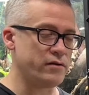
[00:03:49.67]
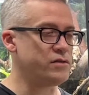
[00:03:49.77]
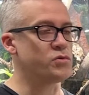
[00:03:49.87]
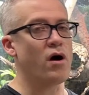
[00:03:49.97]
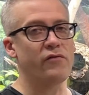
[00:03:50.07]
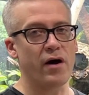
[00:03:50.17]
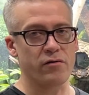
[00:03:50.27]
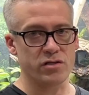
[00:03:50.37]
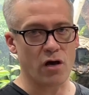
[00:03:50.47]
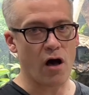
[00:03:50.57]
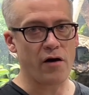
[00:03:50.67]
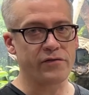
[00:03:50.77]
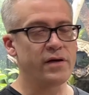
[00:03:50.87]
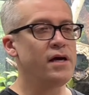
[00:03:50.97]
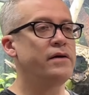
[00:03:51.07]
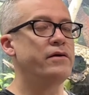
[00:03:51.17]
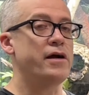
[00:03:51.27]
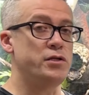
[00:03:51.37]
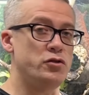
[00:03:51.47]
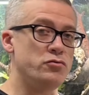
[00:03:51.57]
and 12 hours off. Now, I
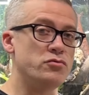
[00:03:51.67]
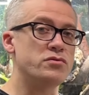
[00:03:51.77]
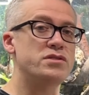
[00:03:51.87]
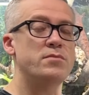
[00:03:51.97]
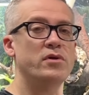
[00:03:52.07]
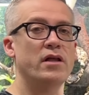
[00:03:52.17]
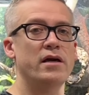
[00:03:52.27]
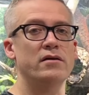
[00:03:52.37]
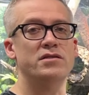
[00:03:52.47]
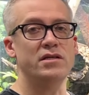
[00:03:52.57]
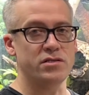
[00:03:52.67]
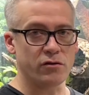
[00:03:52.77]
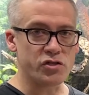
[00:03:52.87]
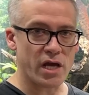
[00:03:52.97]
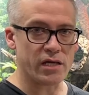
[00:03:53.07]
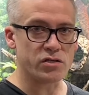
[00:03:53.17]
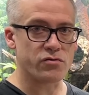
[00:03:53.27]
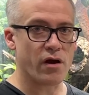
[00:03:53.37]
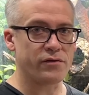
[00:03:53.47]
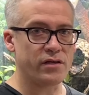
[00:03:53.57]
do simulate seasonal change
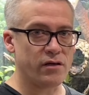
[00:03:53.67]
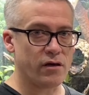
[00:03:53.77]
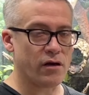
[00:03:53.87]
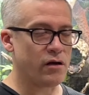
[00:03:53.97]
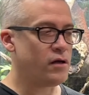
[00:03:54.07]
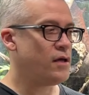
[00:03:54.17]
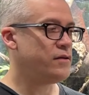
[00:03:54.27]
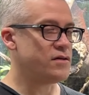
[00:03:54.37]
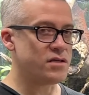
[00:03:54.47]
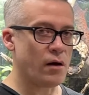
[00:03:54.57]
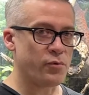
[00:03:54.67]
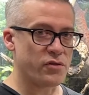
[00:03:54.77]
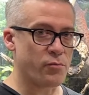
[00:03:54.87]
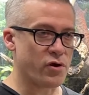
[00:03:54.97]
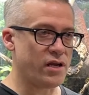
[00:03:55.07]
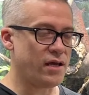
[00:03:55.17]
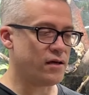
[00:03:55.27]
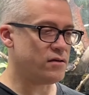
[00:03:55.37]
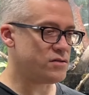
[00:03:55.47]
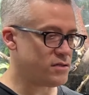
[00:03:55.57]
throughout the year. It does help with breeding,
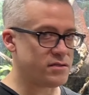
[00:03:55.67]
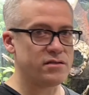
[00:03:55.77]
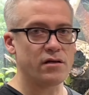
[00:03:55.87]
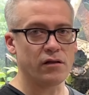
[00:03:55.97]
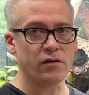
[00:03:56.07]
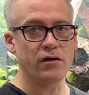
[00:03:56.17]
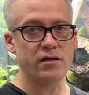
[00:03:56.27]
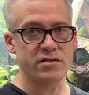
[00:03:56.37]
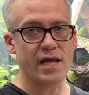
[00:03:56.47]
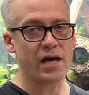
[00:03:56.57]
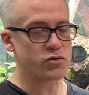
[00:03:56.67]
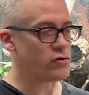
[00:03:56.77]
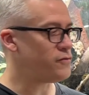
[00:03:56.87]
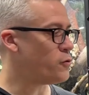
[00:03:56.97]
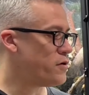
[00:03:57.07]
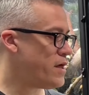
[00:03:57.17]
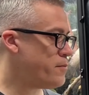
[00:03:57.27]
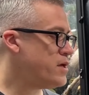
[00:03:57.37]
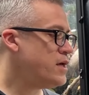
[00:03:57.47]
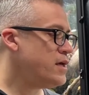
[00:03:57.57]
and it's just what is natural for them.
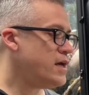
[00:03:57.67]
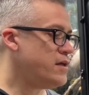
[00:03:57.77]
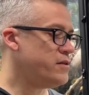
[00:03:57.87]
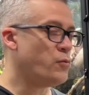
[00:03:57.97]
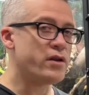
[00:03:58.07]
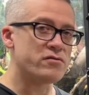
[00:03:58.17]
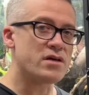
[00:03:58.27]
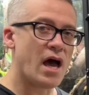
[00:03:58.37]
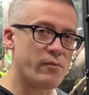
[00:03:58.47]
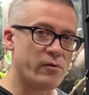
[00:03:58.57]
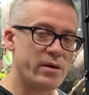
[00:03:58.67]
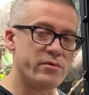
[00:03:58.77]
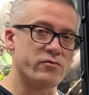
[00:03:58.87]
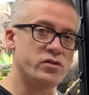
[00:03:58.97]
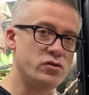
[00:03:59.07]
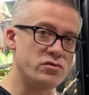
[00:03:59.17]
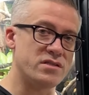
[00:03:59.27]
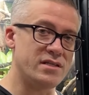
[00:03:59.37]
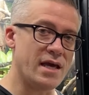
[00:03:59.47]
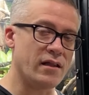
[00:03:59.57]
In the winter time, I'll maybe reduce
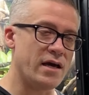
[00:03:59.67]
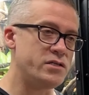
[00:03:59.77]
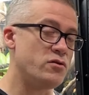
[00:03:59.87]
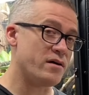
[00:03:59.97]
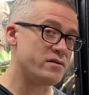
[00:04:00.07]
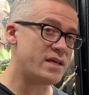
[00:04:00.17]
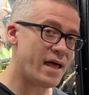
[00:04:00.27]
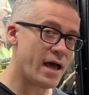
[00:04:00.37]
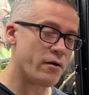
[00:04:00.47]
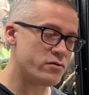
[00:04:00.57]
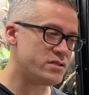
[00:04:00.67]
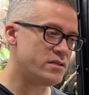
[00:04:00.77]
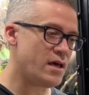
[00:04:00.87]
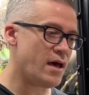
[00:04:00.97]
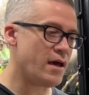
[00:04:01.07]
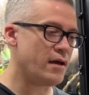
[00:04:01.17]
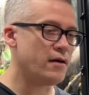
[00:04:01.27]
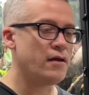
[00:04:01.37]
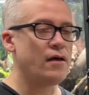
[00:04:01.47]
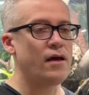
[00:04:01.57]
the daylight to 10 hours a day,
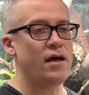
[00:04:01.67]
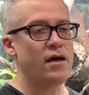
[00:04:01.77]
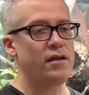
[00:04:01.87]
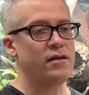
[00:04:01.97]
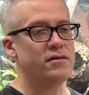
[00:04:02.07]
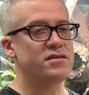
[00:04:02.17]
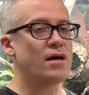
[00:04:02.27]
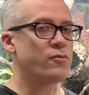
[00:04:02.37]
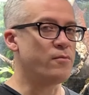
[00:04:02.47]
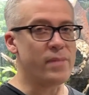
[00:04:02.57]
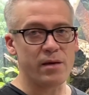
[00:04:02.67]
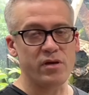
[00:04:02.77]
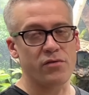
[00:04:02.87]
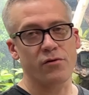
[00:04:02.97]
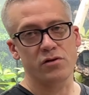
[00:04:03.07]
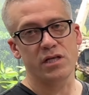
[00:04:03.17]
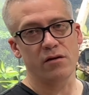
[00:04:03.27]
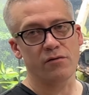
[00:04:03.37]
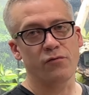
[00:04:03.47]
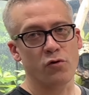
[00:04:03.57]
and in the summer, maybe 13
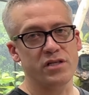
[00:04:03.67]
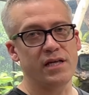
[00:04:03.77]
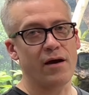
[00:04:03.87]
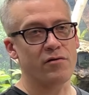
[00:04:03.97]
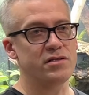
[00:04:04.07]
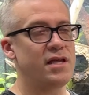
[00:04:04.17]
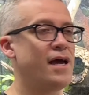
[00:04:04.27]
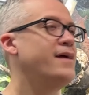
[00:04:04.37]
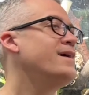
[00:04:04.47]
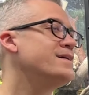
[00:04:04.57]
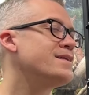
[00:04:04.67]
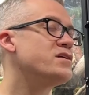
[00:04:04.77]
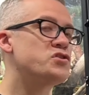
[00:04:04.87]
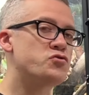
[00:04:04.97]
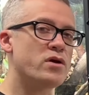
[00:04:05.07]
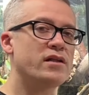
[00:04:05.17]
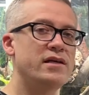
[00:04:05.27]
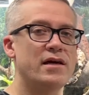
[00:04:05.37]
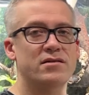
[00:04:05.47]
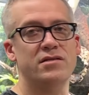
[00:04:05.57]
or 14 hours a day. Not strictly
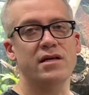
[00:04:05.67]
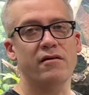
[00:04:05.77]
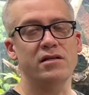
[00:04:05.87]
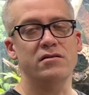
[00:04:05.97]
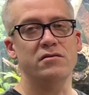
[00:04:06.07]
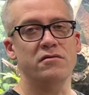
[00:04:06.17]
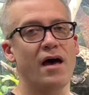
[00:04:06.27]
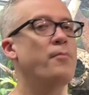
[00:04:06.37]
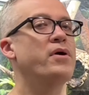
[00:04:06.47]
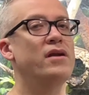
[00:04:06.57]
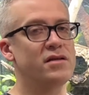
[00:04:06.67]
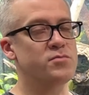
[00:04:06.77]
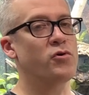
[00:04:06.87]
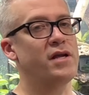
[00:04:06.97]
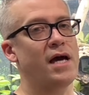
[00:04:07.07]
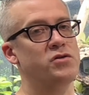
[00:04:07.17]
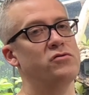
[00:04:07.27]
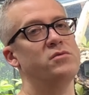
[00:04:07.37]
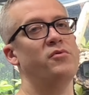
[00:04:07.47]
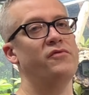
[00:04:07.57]
necessary to do that, but it is more natural
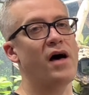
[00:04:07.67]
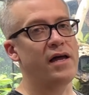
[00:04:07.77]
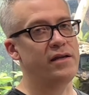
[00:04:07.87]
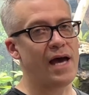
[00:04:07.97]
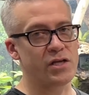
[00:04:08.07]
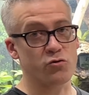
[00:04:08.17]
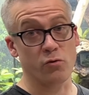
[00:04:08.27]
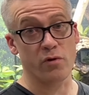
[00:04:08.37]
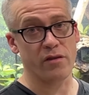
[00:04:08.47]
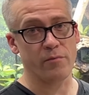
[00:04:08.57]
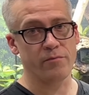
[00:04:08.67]
to provide a natural rhythm.